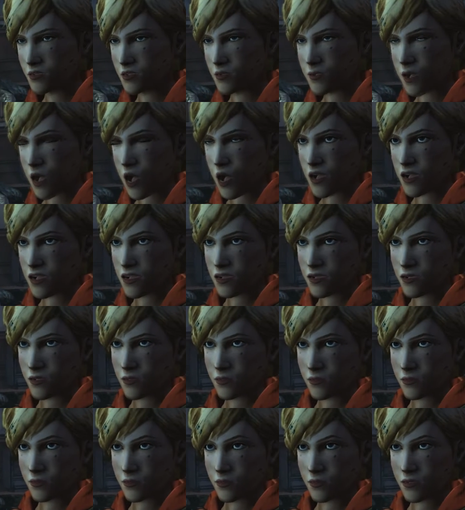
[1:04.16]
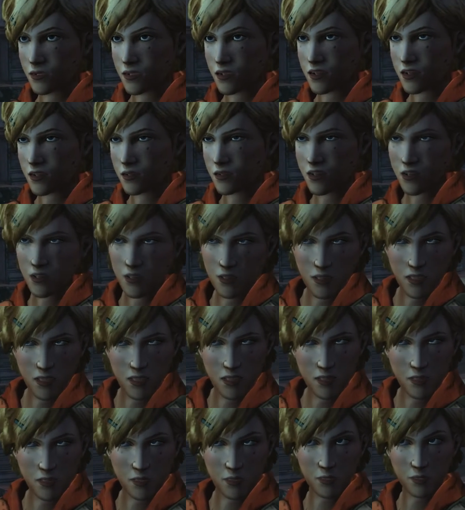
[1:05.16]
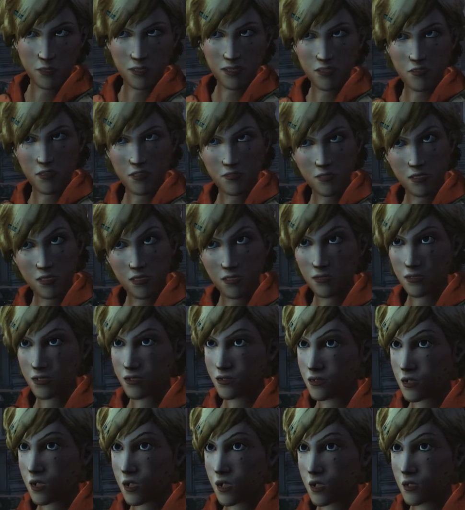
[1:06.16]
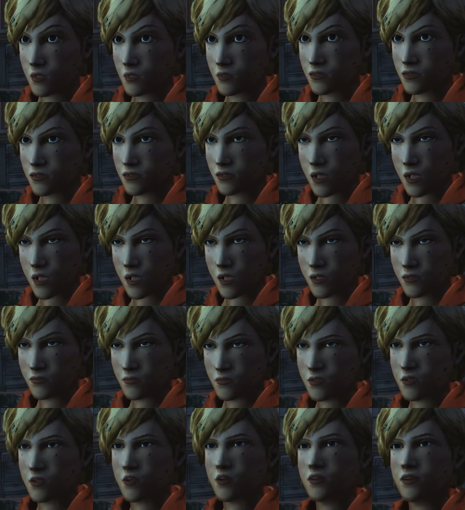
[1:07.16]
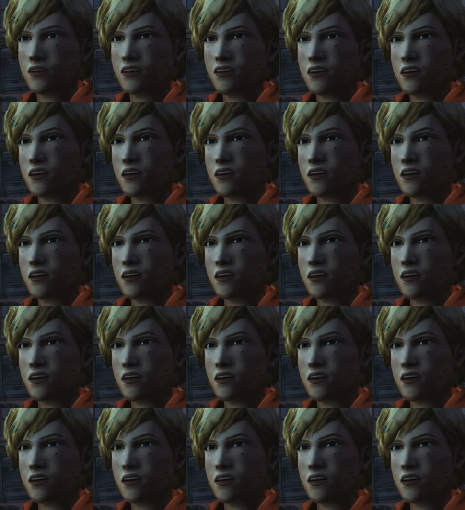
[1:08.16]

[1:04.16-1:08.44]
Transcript: I knew about it. I never lied to you, and even if I did, so what? I don't owe you